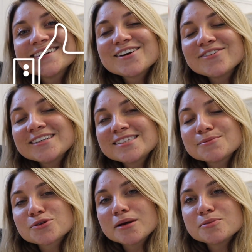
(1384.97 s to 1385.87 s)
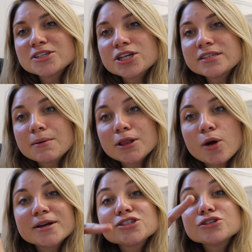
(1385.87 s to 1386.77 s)
Don't forget to subscribe to my channel down
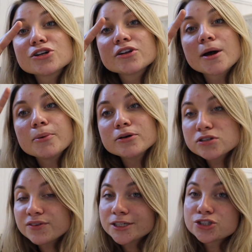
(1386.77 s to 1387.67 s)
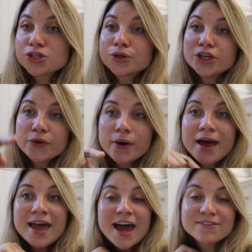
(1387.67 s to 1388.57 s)
below. Make sure you turn on that post notification so you